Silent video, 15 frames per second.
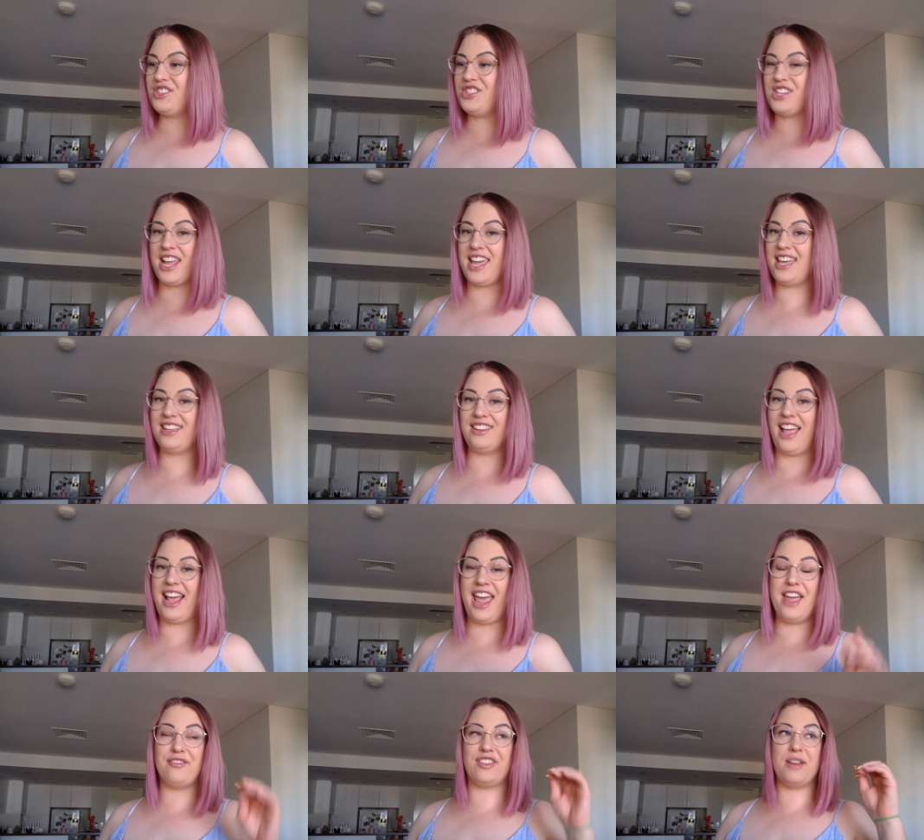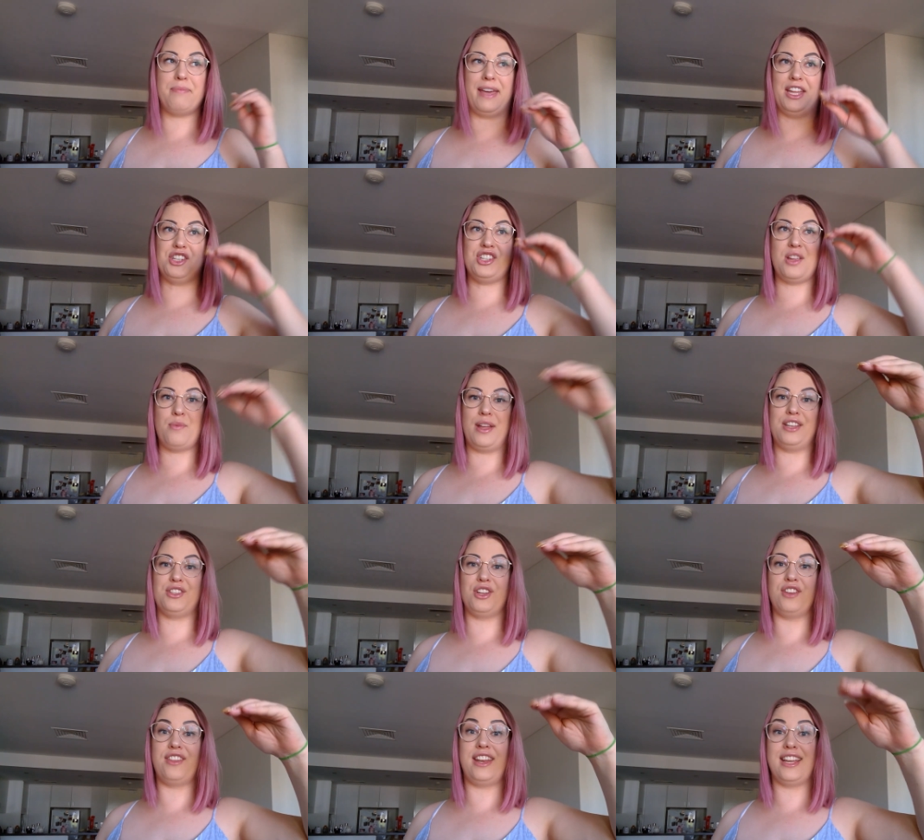she, like, every beach she went
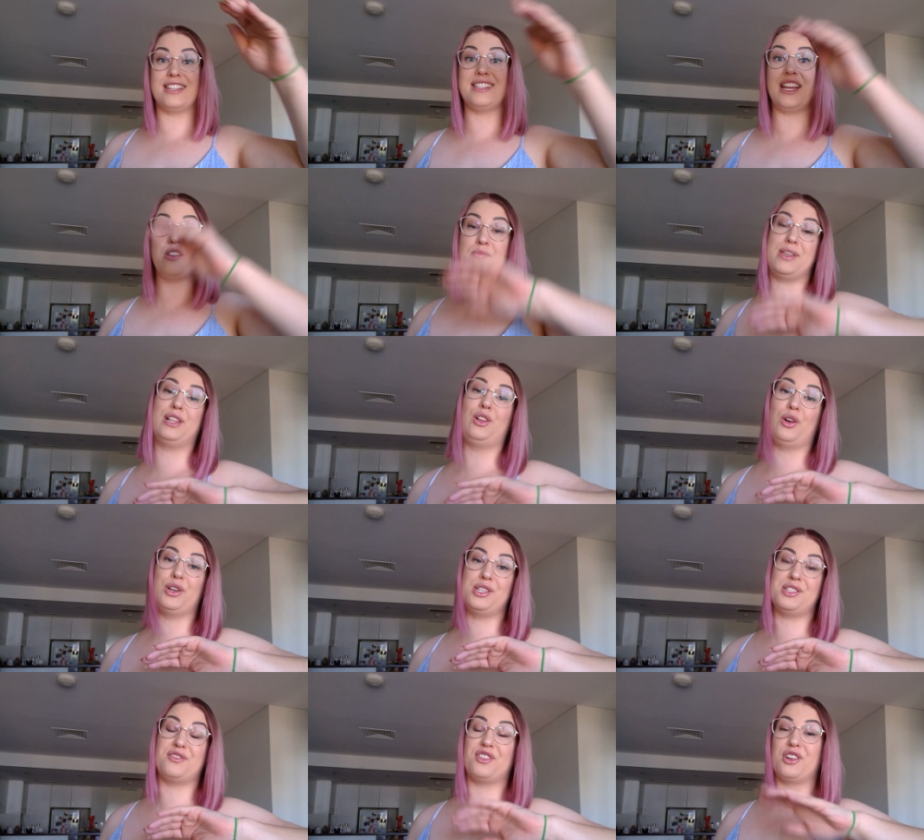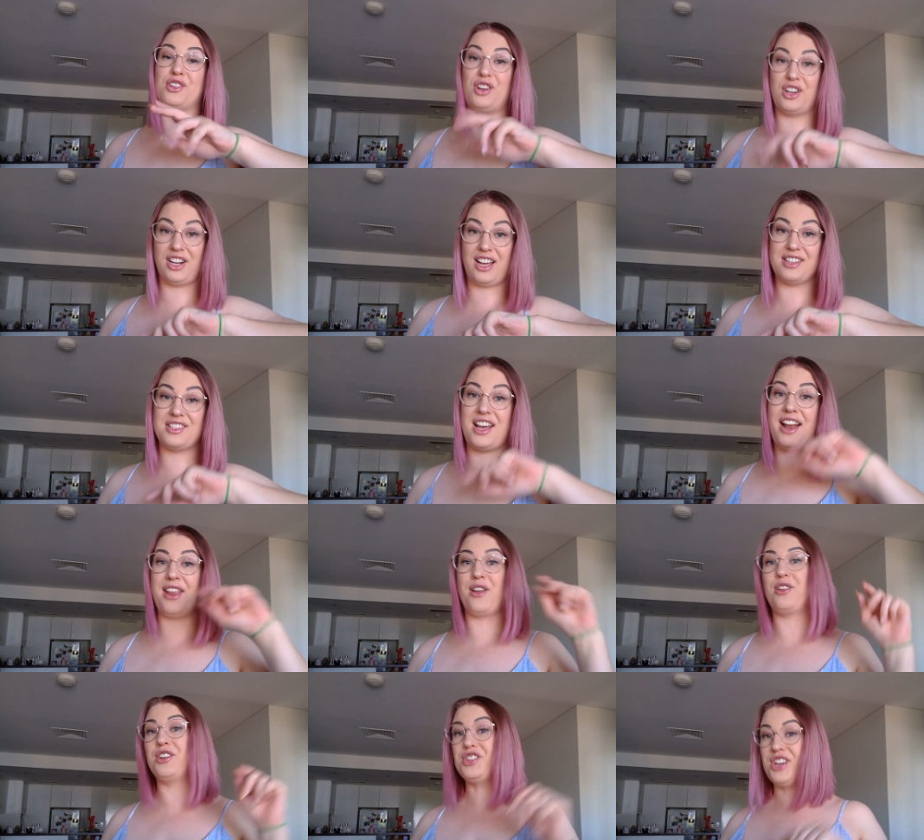to the next day would be closed for a crocodile
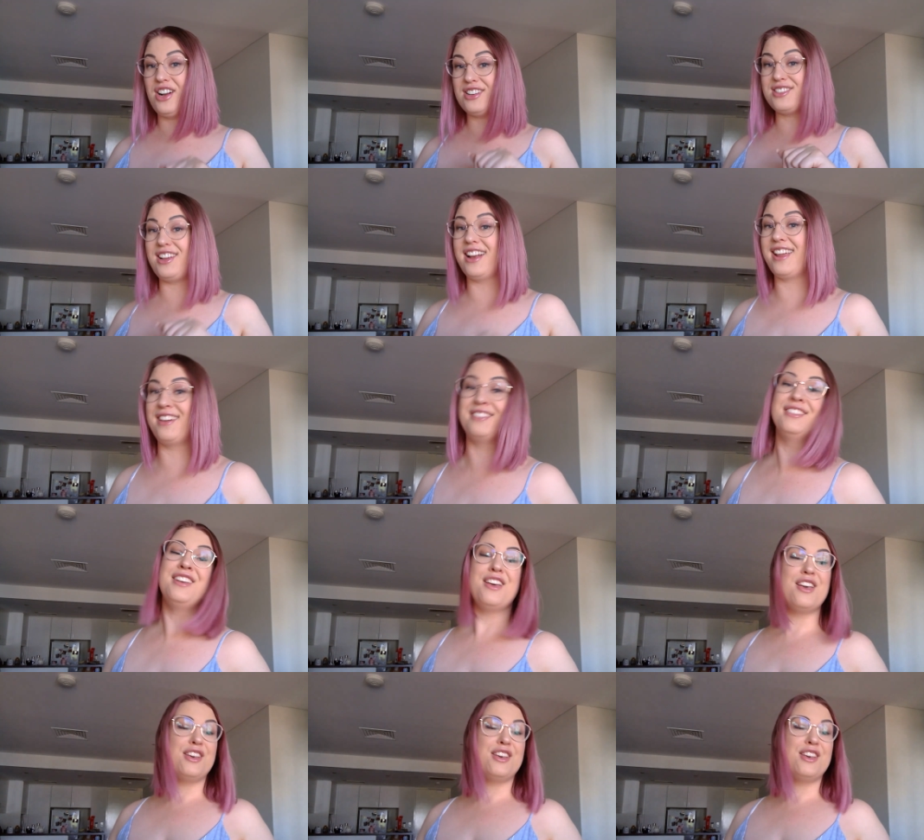sighting or a shark sighting.